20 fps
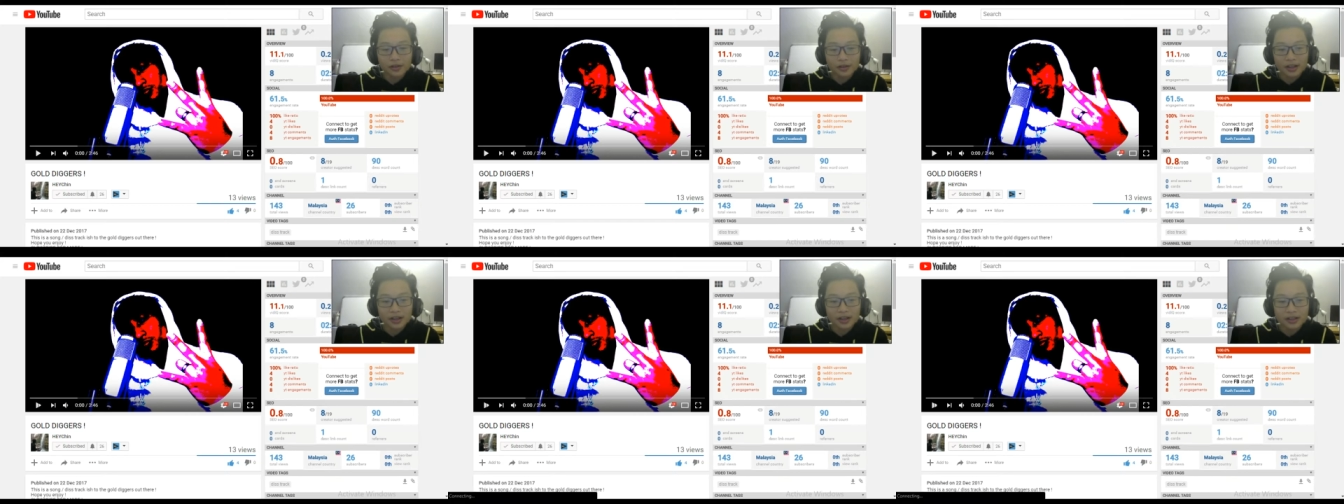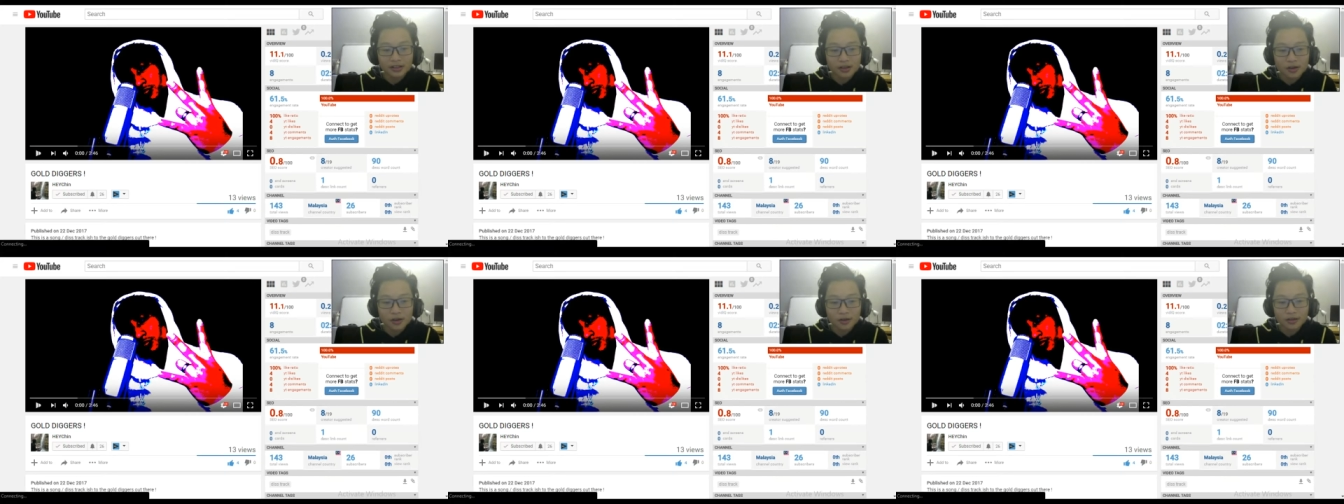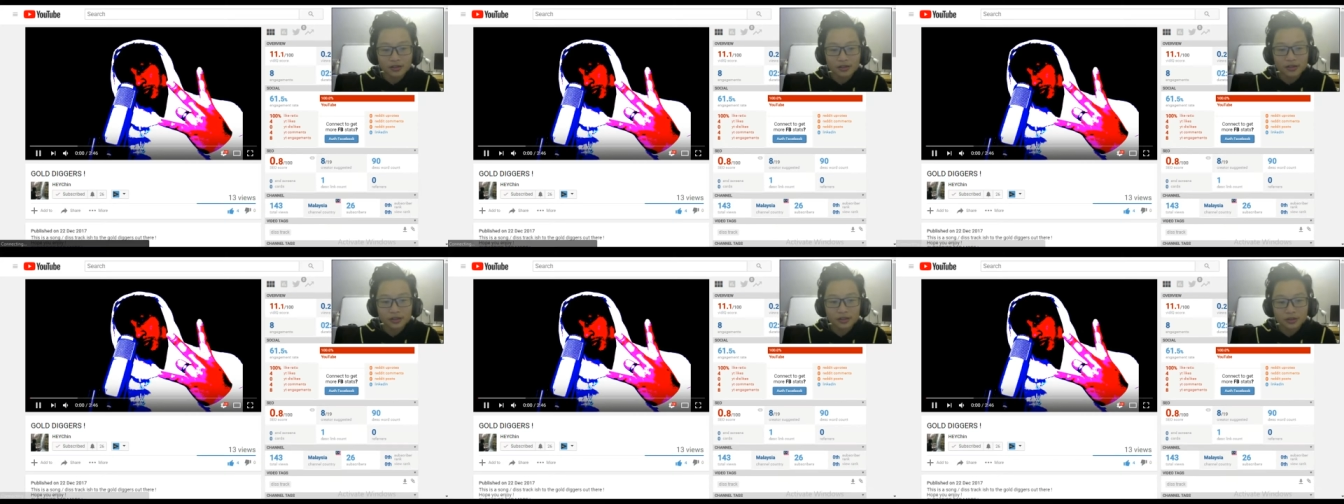Okay, let's go.
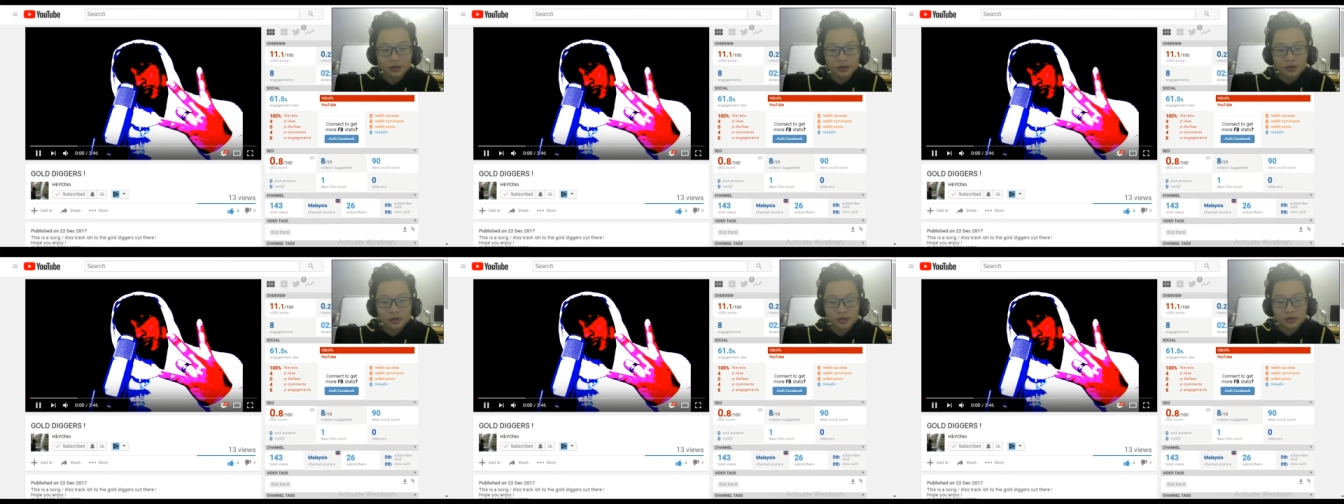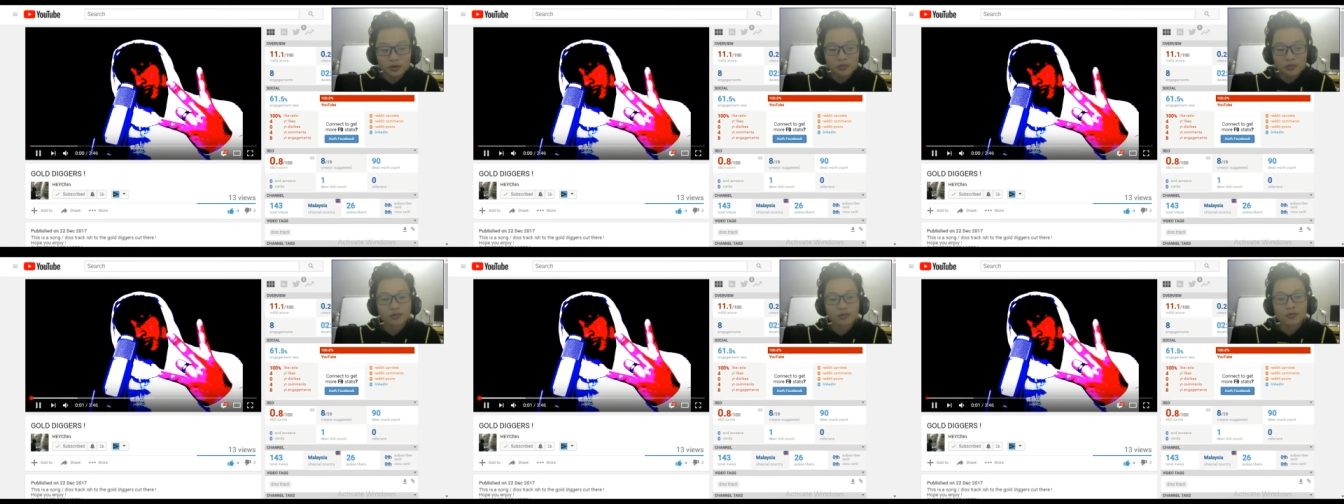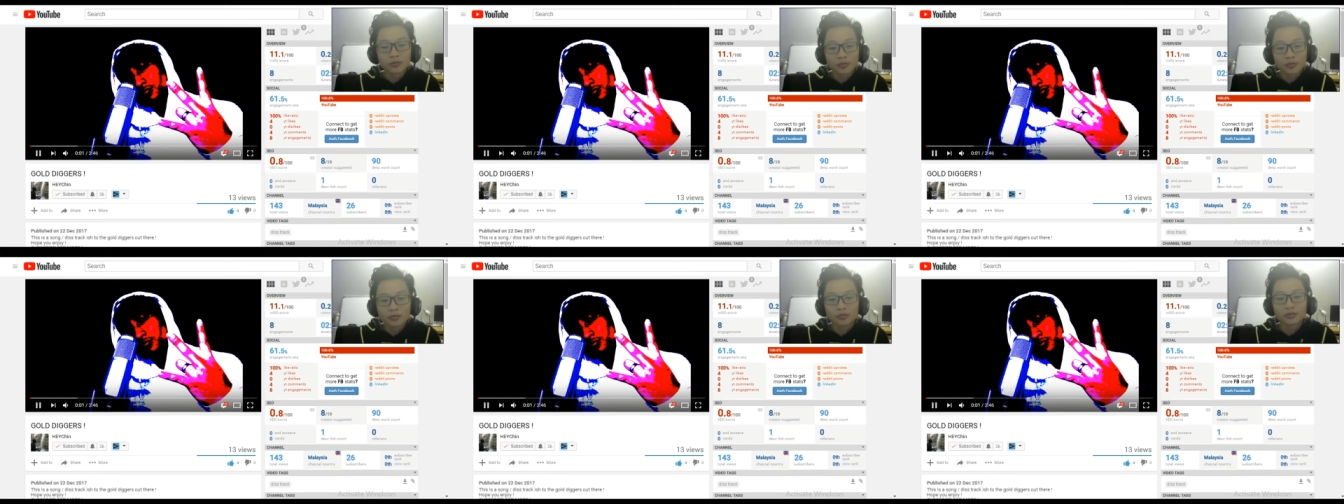
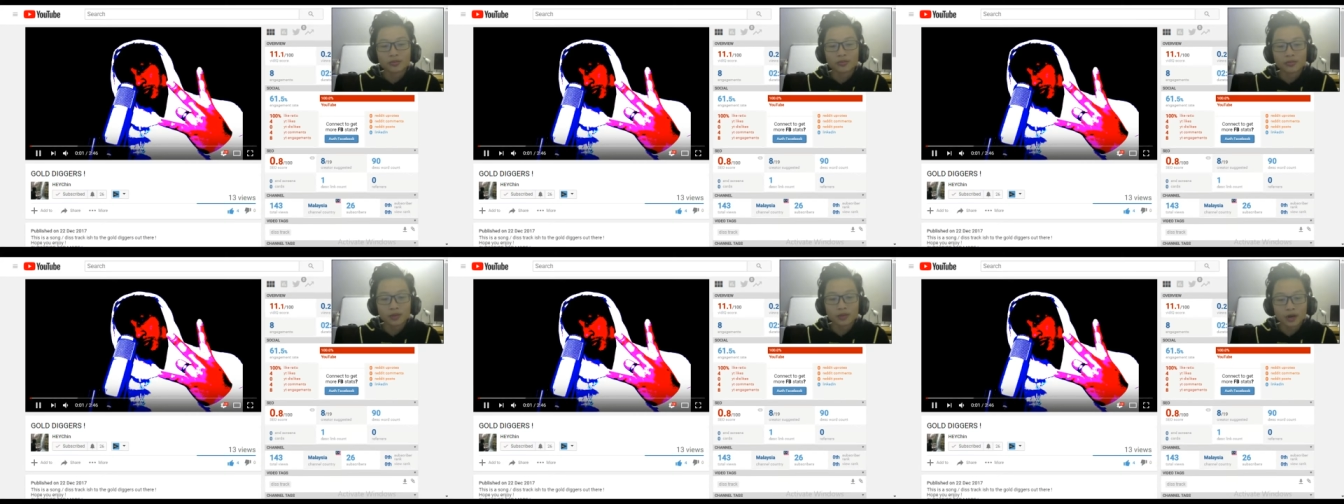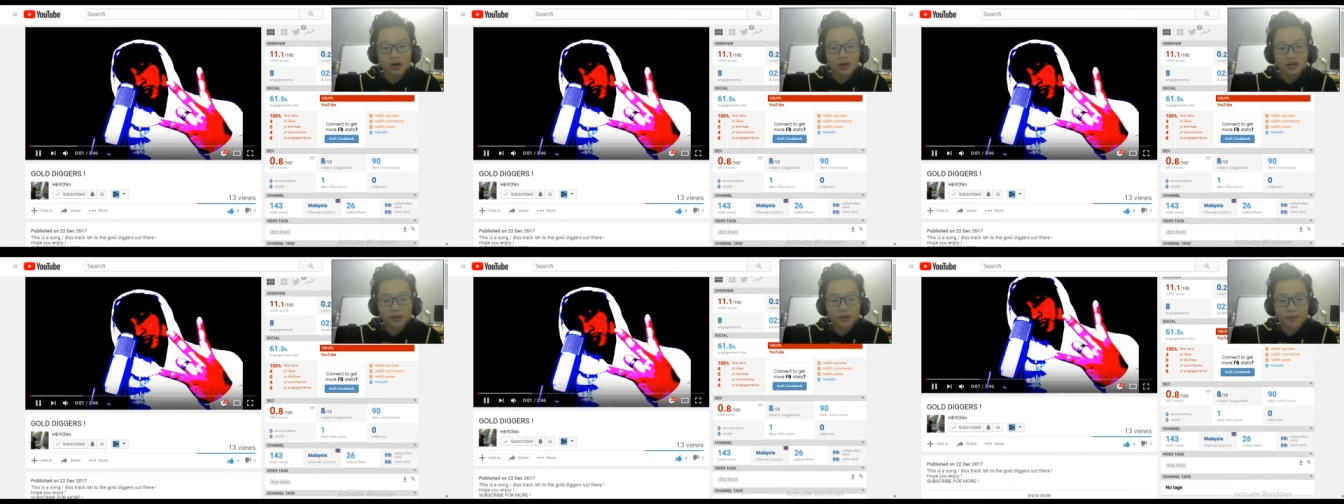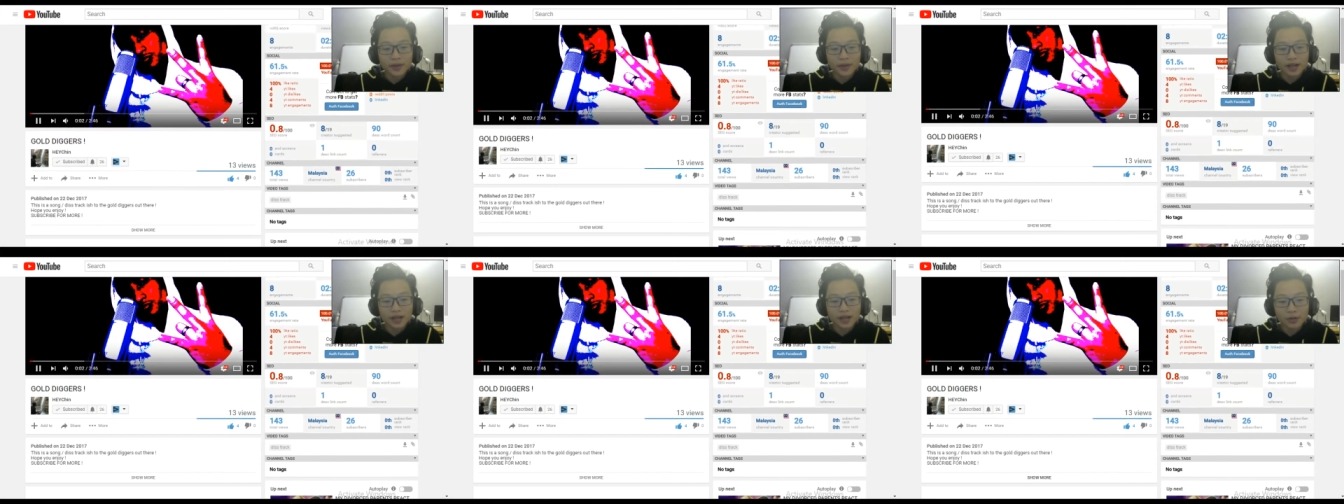Oh, the
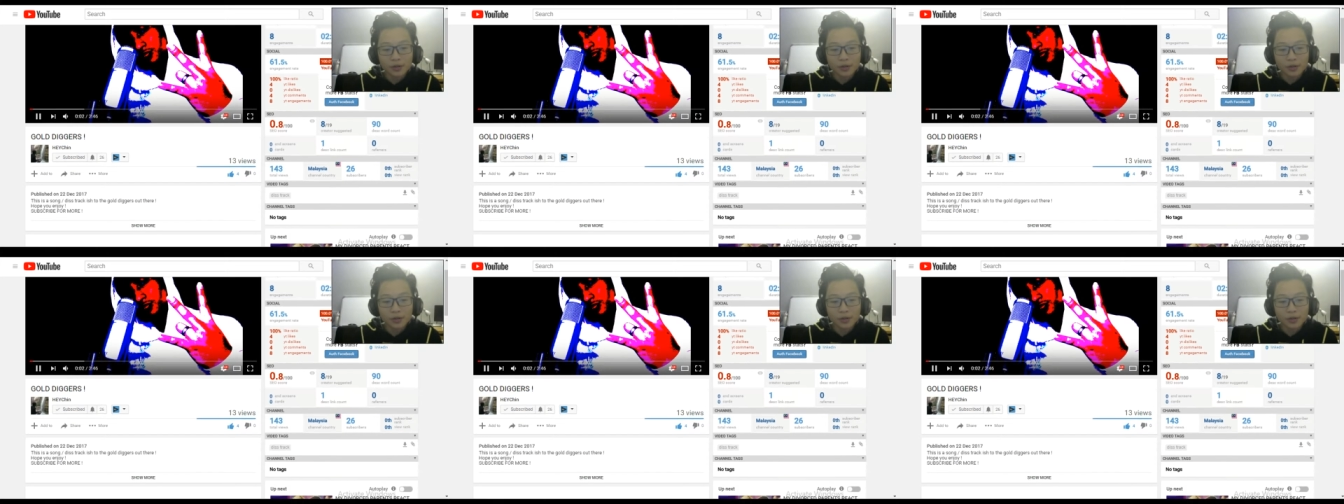beat.